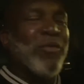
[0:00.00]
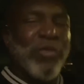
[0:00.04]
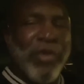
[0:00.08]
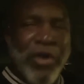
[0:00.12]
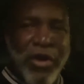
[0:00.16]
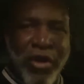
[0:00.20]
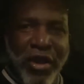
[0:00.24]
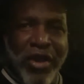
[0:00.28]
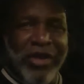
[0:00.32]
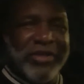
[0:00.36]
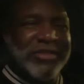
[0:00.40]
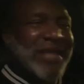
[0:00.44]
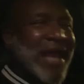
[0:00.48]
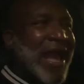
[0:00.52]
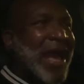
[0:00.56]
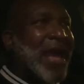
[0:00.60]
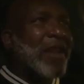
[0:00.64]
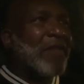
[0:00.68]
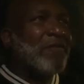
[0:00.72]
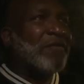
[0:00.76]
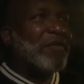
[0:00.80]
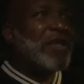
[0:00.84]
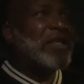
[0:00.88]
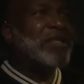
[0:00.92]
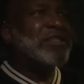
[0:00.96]
words
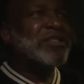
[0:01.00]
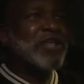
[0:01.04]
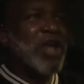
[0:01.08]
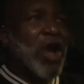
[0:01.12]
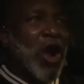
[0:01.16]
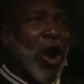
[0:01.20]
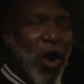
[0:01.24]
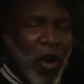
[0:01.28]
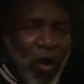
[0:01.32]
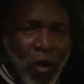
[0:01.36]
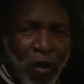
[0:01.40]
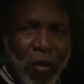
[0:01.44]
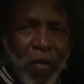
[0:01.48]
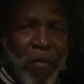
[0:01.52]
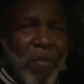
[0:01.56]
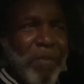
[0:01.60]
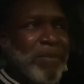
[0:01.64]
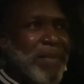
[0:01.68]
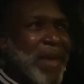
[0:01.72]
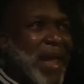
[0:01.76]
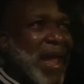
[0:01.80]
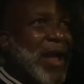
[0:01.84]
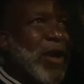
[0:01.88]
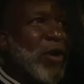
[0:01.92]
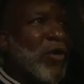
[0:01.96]
out of his own
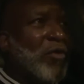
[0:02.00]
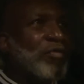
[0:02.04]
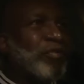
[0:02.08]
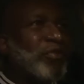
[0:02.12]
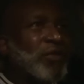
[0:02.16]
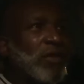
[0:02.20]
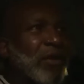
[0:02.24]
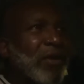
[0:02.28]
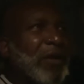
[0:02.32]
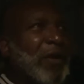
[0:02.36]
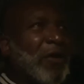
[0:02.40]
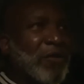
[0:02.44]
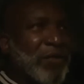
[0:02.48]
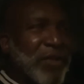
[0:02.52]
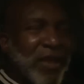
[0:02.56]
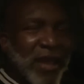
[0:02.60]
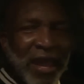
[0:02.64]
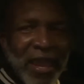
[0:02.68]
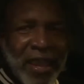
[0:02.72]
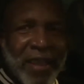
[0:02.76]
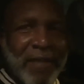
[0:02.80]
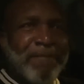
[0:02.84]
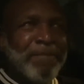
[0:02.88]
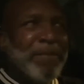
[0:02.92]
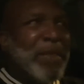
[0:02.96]
mouth,
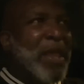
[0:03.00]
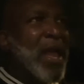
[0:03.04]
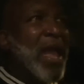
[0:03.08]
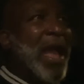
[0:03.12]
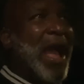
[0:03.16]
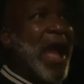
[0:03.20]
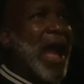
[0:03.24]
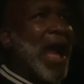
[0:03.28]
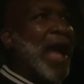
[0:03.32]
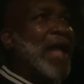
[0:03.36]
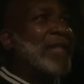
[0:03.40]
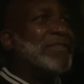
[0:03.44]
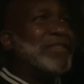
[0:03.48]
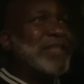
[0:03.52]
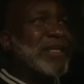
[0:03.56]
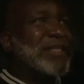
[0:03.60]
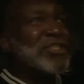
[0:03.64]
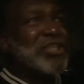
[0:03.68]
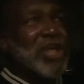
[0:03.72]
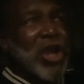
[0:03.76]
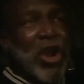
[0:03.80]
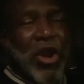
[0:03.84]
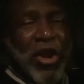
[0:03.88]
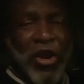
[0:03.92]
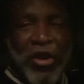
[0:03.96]
okay? I
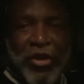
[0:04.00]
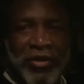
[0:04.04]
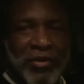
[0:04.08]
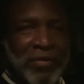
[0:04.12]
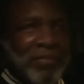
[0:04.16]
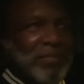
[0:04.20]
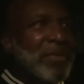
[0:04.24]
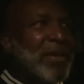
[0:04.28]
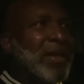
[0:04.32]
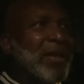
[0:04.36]
just heard him